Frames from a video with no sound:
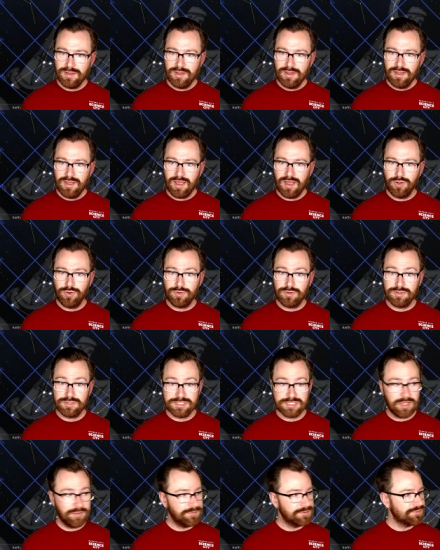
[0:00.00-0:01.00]
uh, who
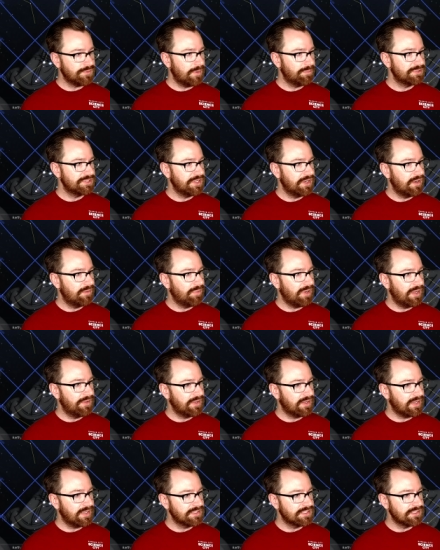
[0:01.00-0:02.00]
herself was represented by the
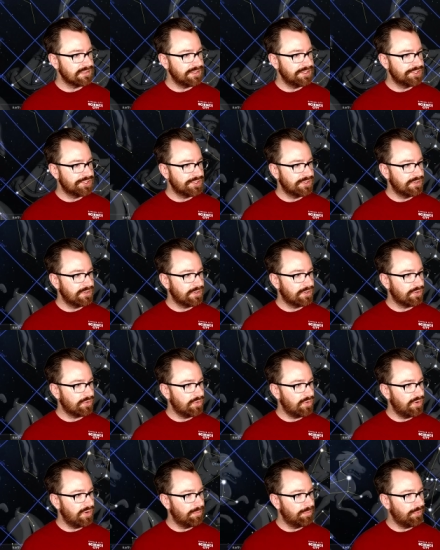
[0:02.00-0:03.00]
constellation
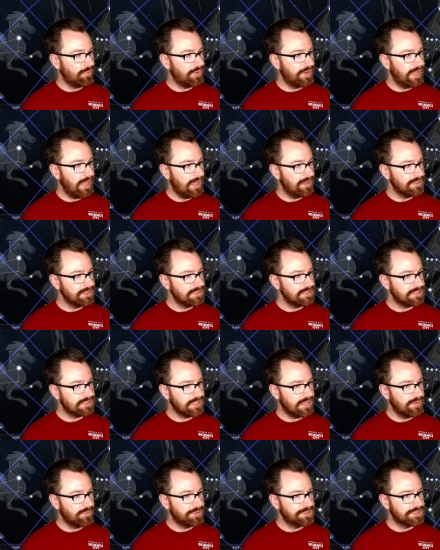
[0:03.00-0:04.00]
Corona Borealis,
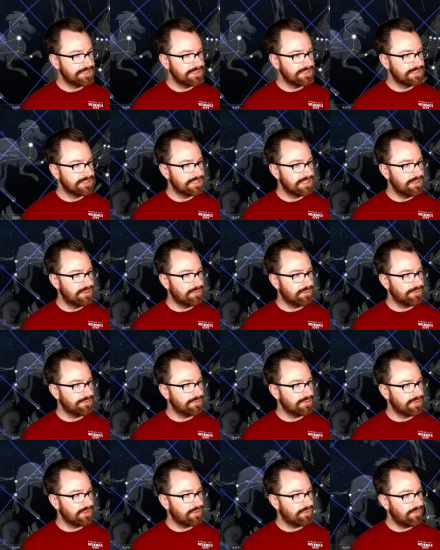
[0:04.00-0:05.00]
uh, which is the
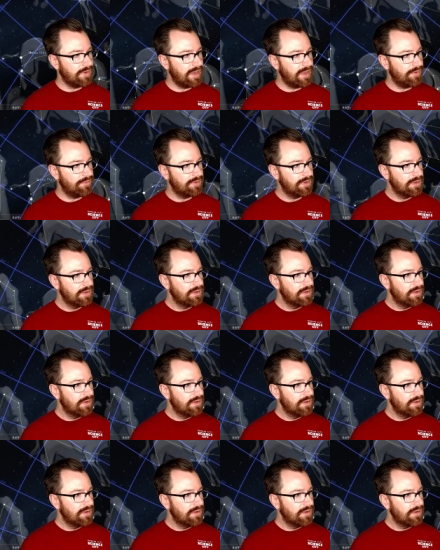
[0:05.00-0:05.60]
Northern Crown,